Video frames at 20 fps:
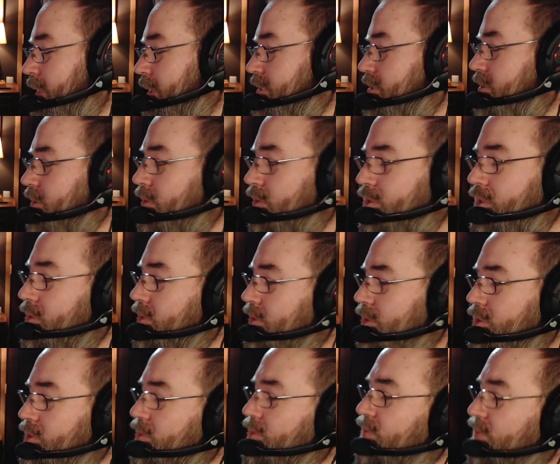So don't
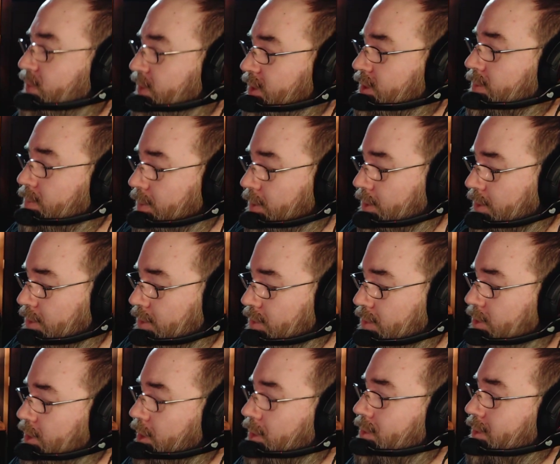you feel
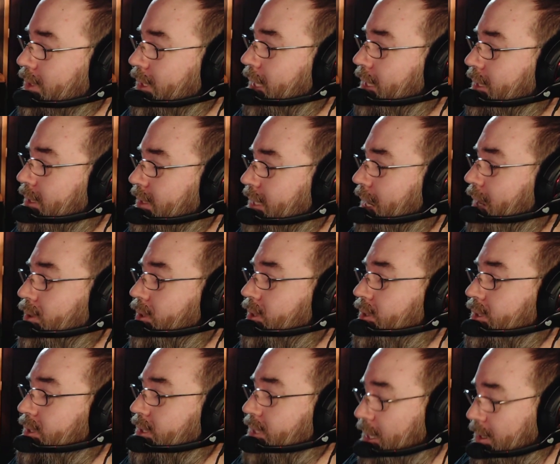blue, don't get down in
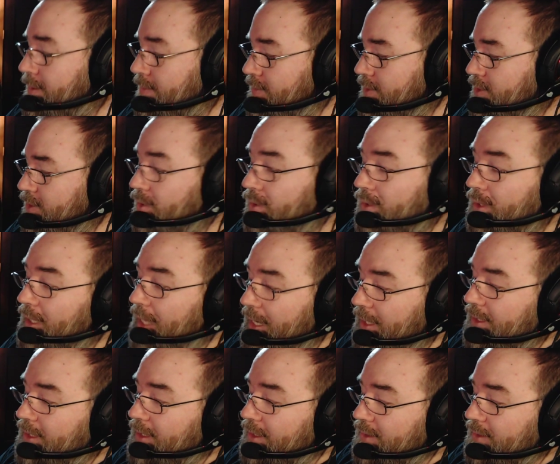the dumps. You're
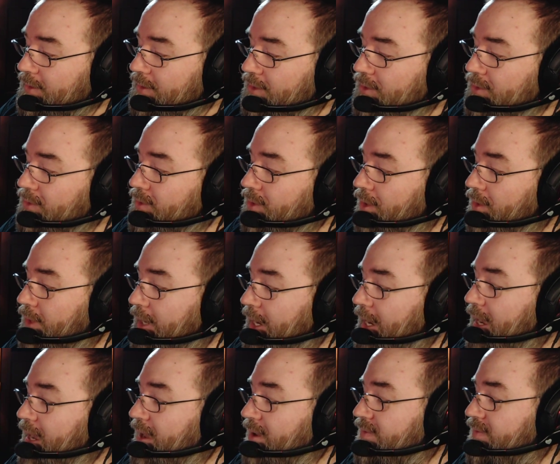lucky you don't
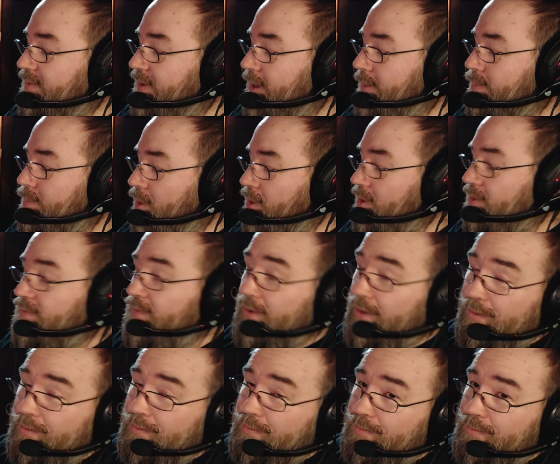have a
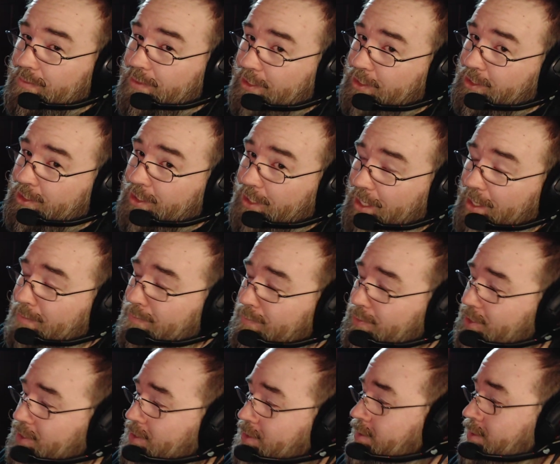borfin that
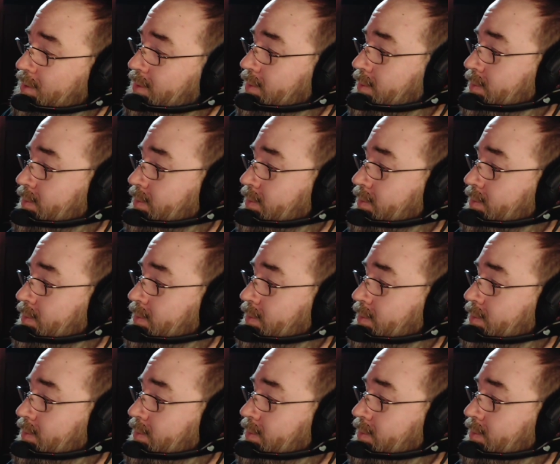schlumps.